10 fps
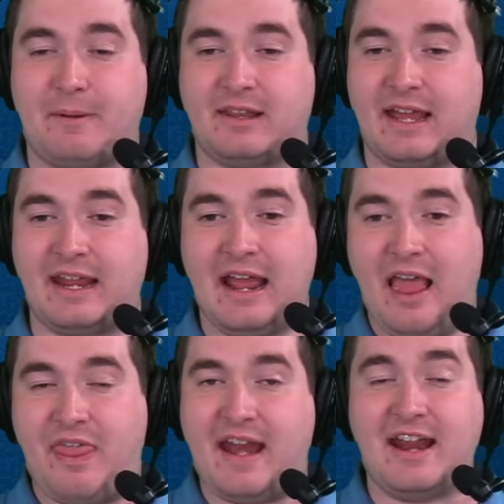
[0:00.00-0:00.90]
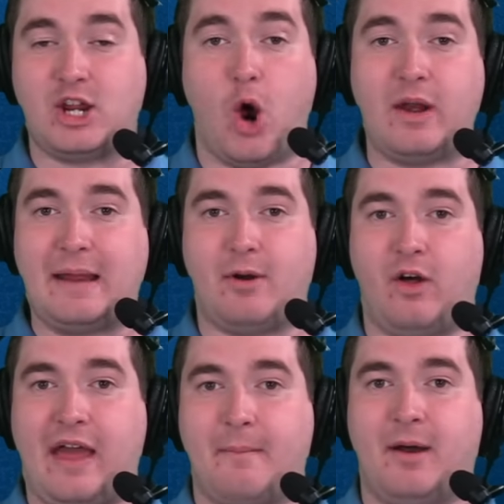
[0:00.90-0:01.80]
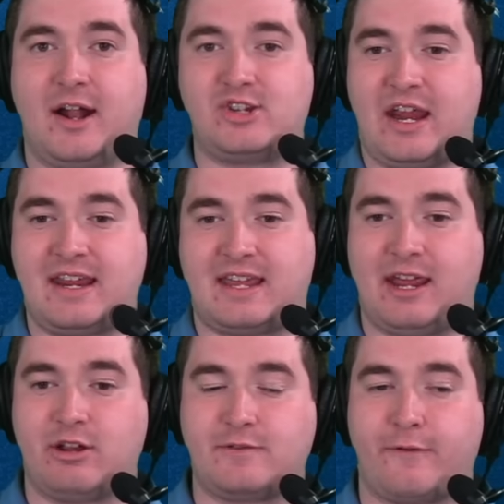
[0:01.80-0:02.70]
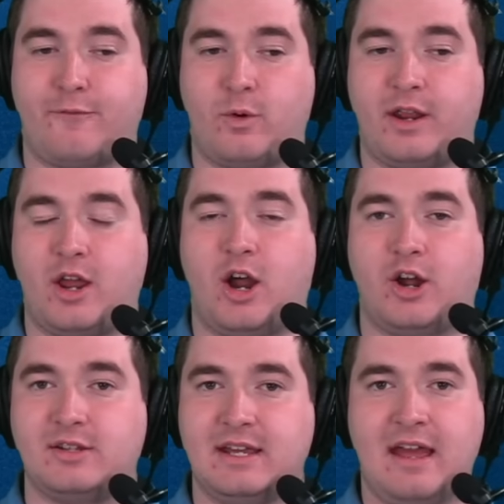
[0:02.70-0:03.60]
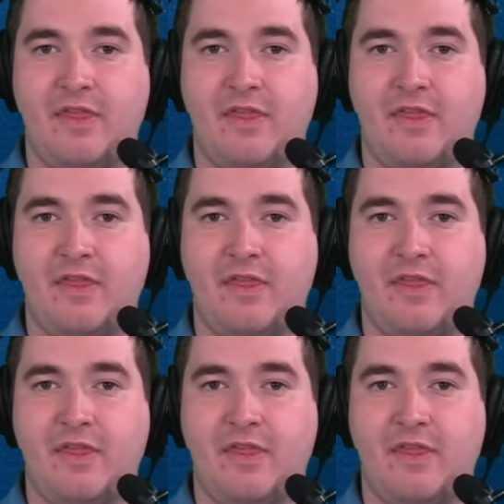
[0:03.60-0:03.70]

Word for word: but like they didn't go to him all that much. Eight carries for 40 yards.